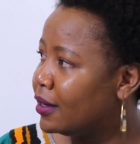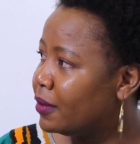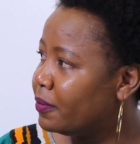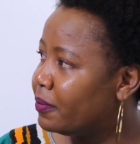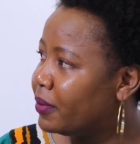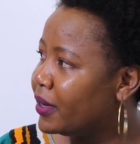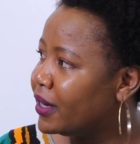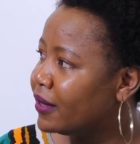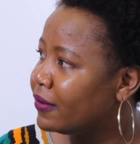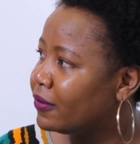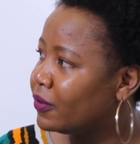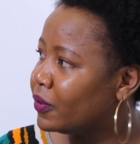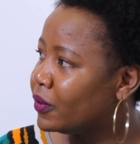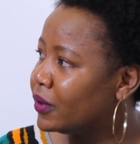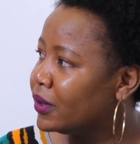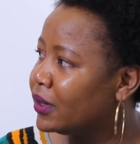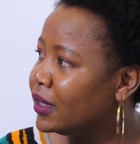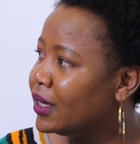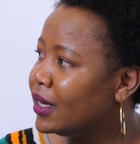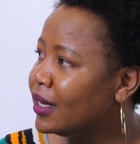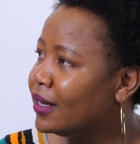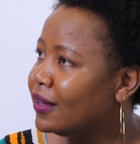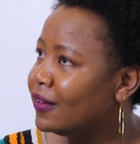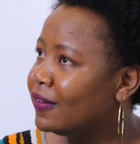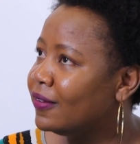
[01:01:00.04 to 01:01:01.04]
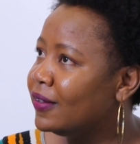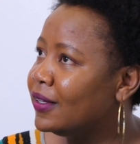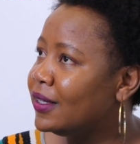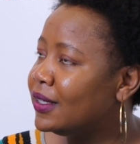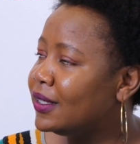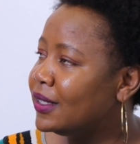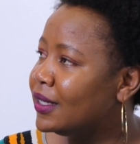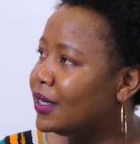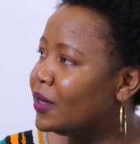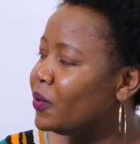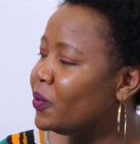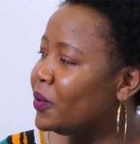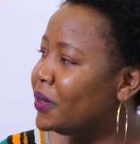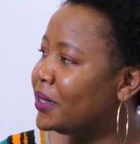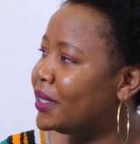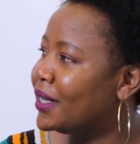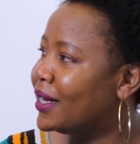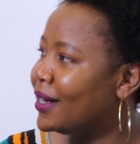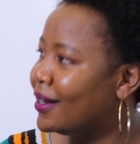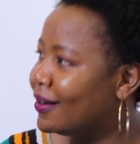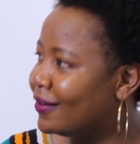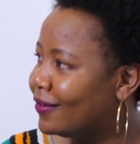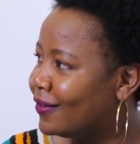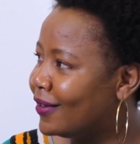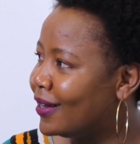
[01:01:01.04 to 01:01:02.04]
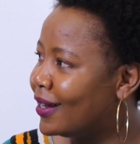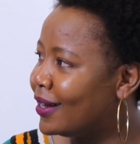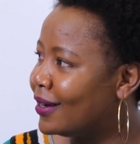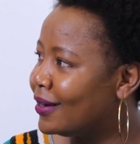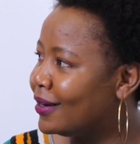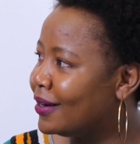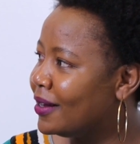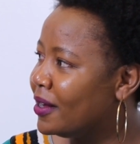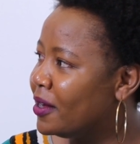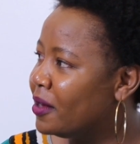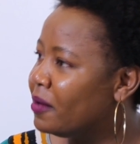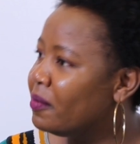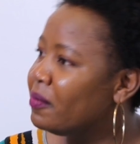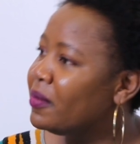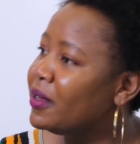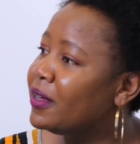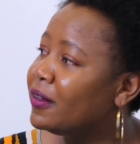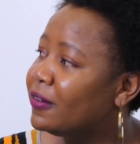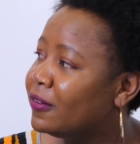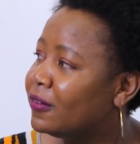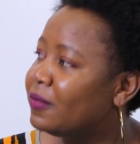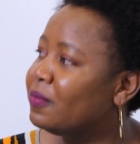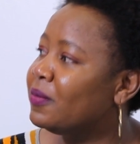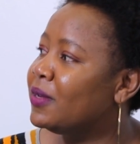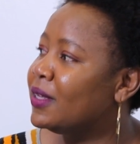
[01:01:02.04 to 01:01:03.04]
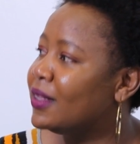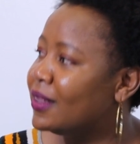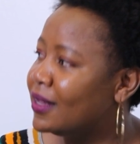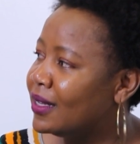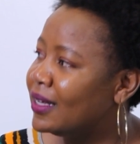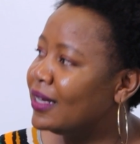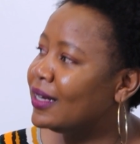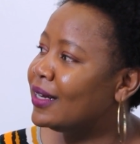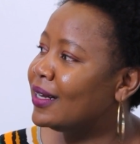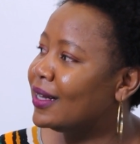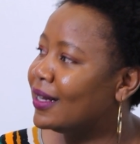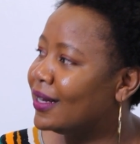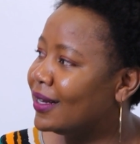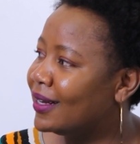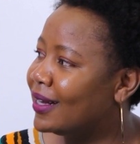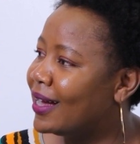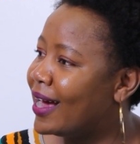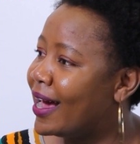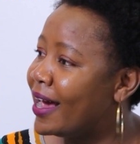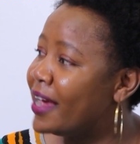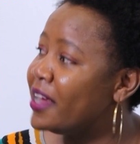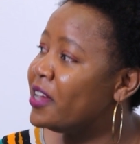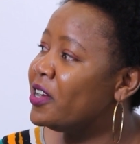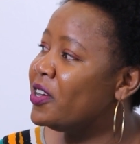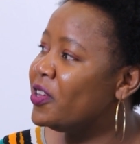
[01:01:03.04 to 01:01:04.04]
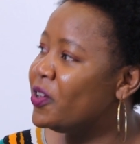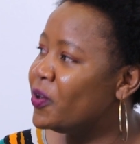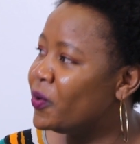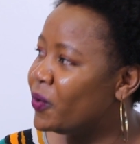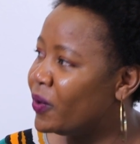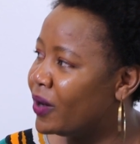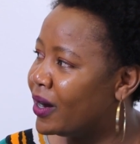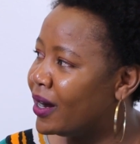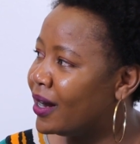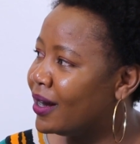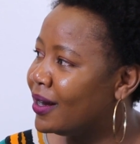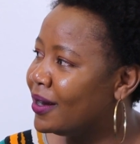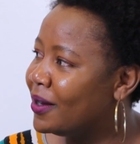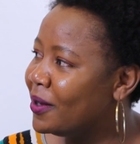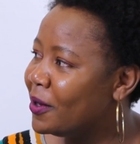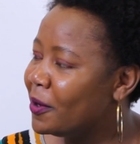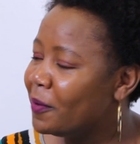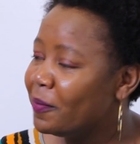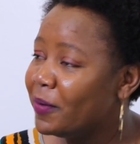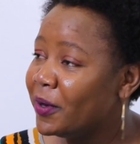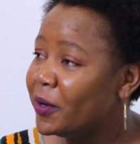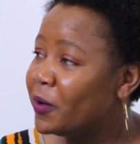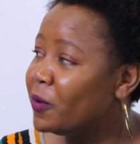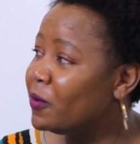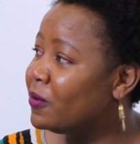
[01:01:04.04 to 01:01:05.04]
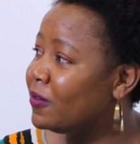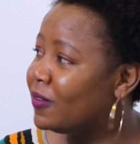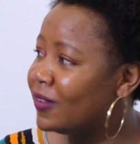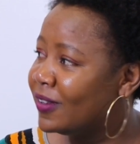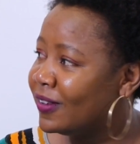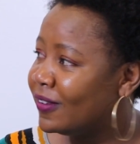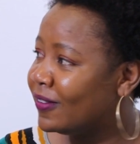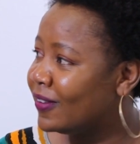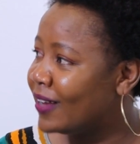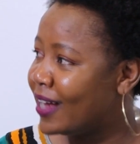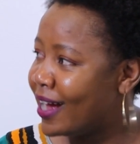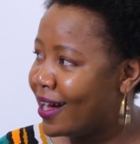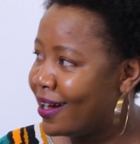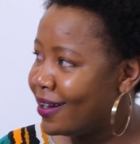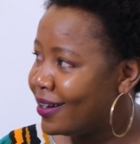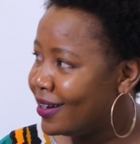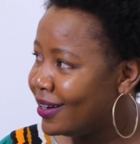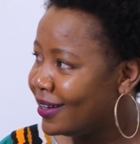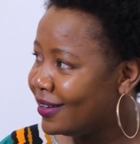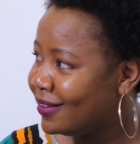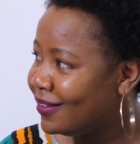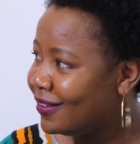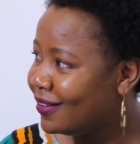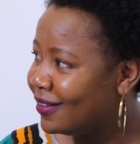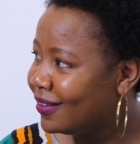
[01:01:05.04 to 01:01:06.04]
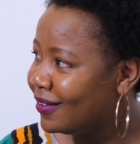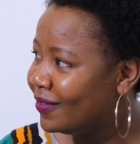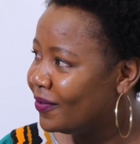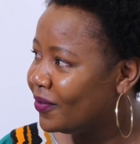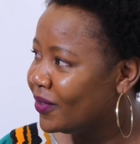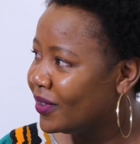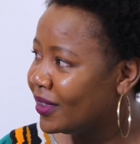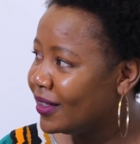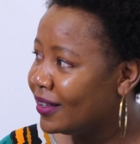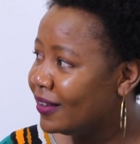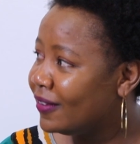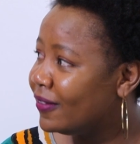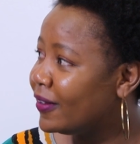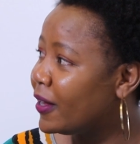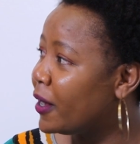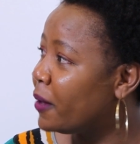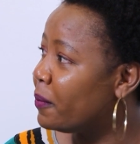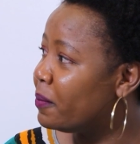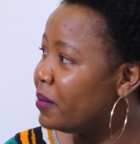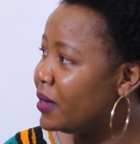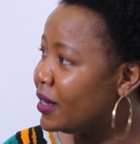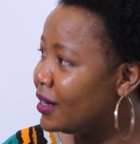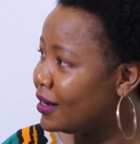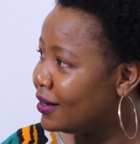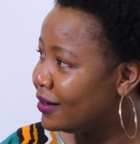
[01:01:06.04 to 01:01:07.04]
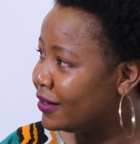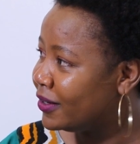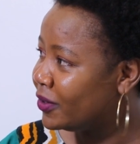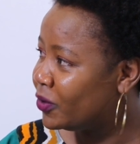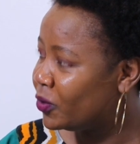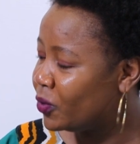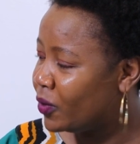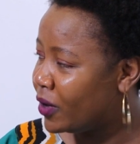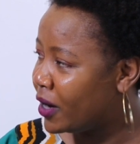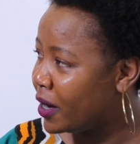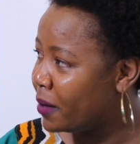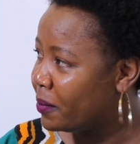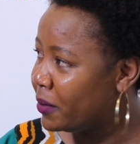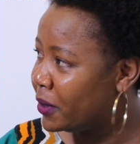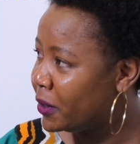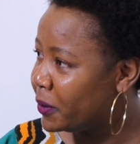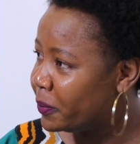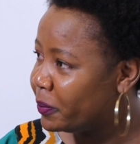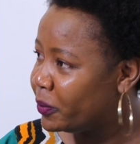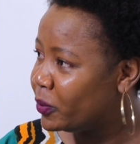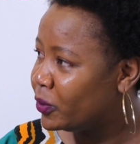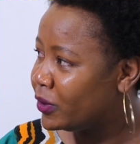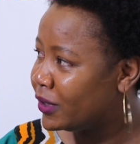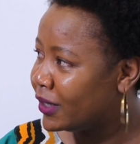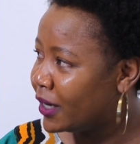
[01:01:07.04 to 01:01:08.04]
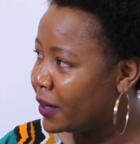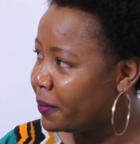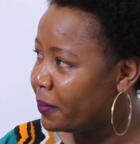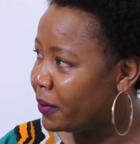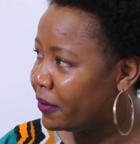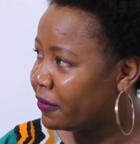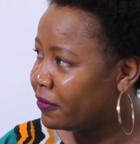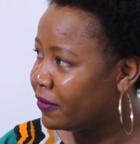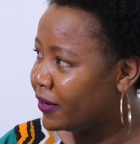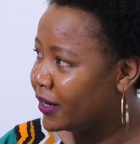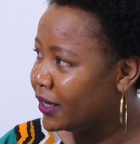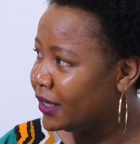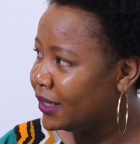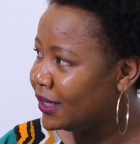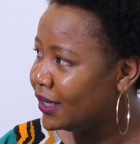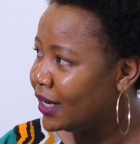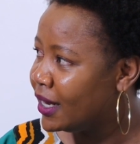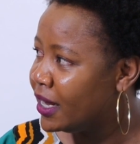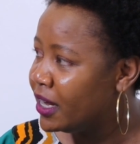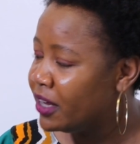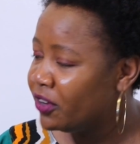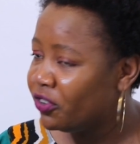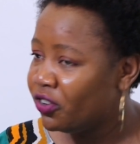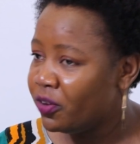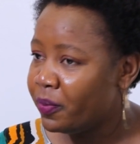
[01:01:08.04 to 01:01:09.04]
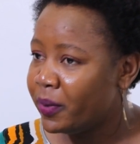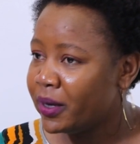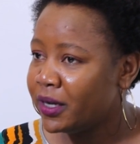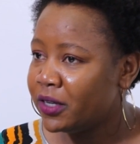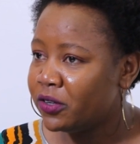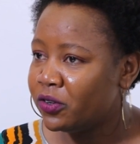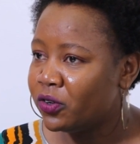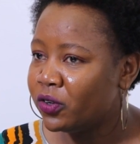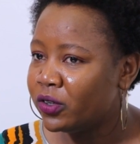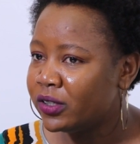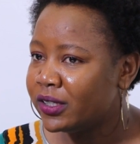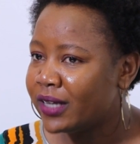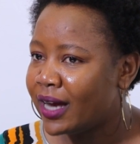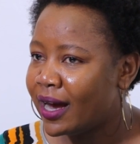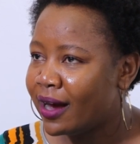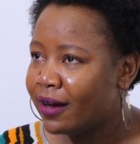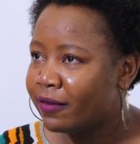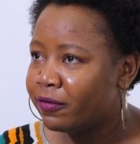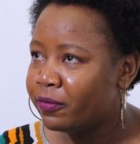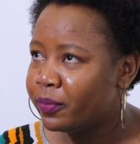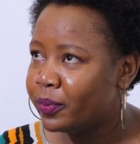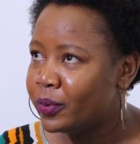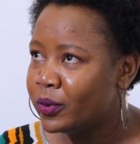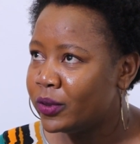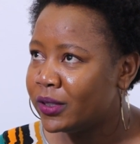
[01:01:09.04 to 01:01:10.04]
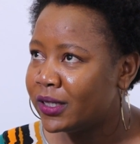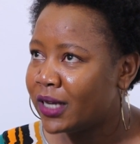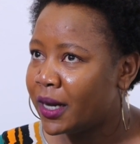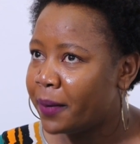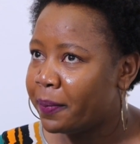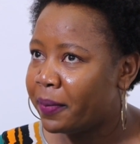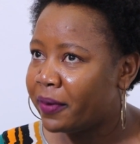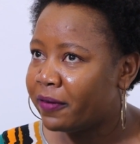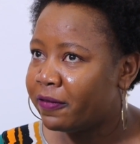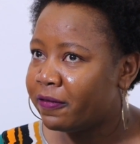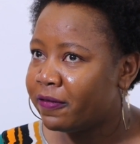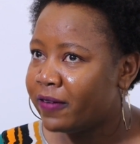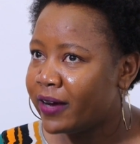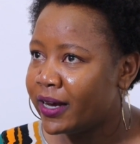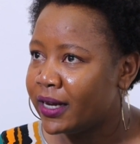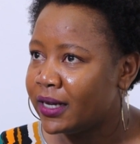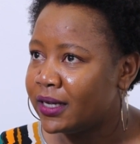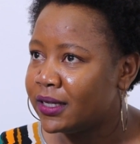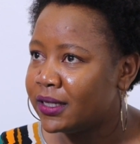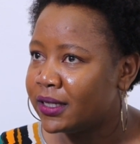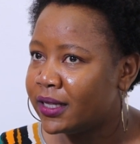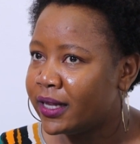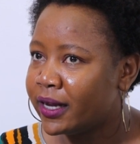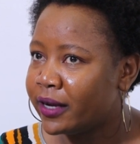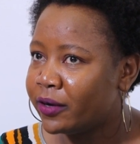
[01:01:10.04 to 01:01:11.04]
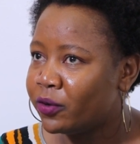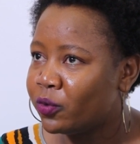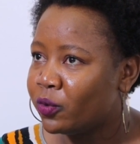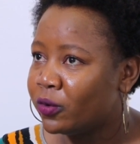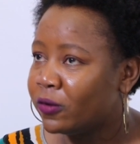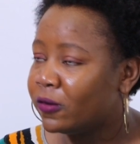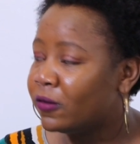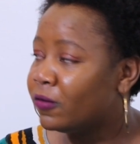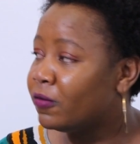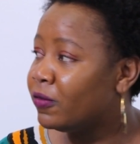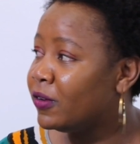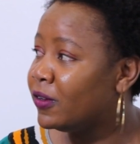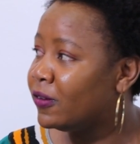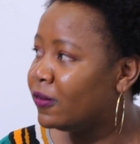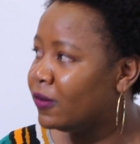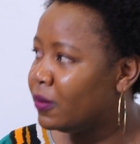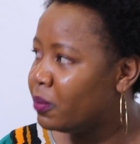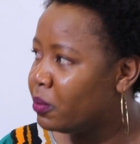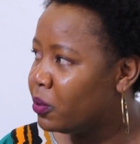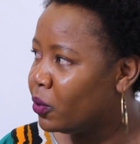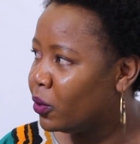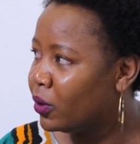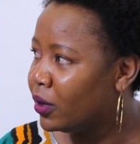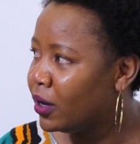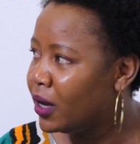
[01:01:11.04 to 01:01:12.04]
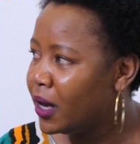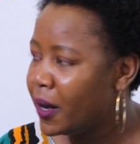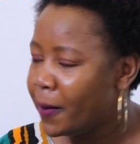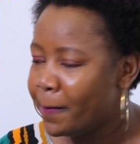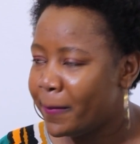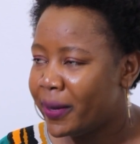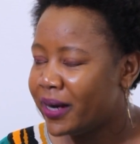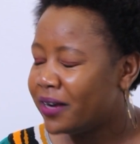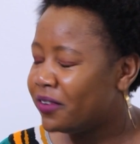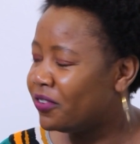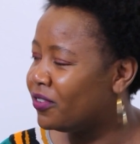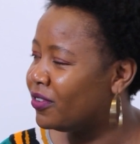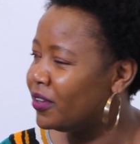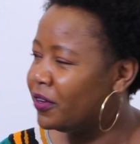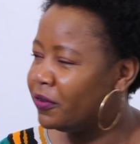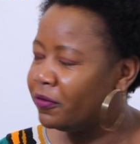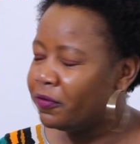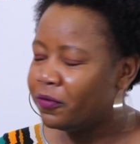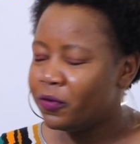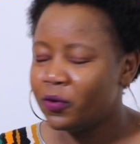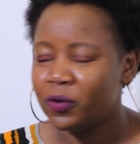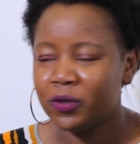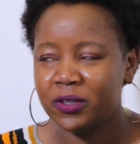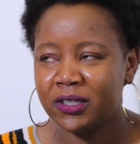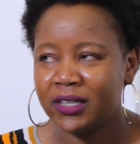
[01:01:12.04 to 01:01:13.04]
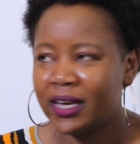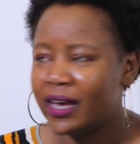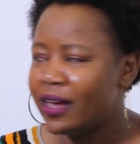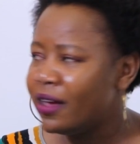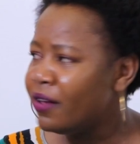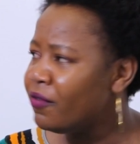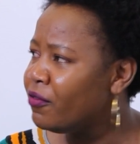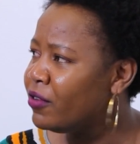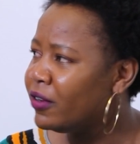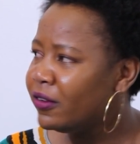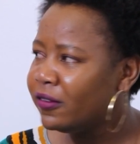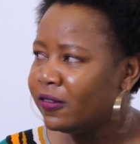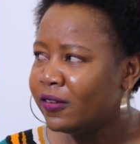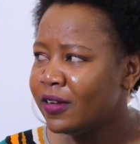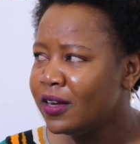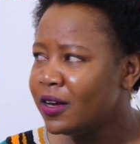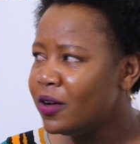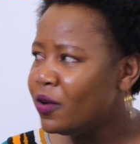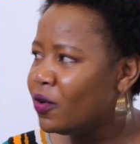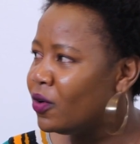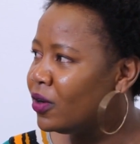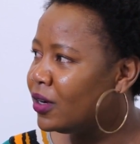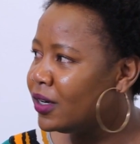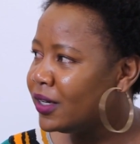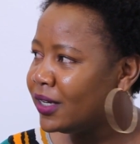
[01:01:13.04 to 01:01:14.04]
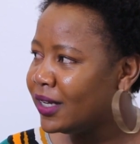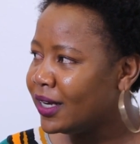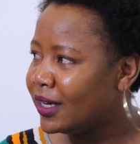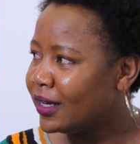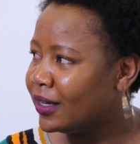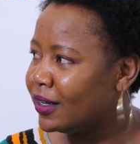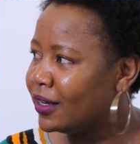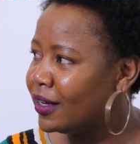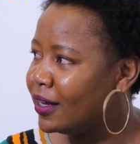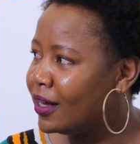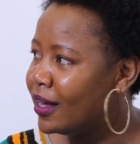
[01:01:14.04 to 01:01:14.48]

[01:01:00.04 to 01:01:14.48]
in person, sitting with her son makes me think I knew her. Because this courage, this ability to come and put up a fight, she might not have put up a fight that was visible, but she fought every single day.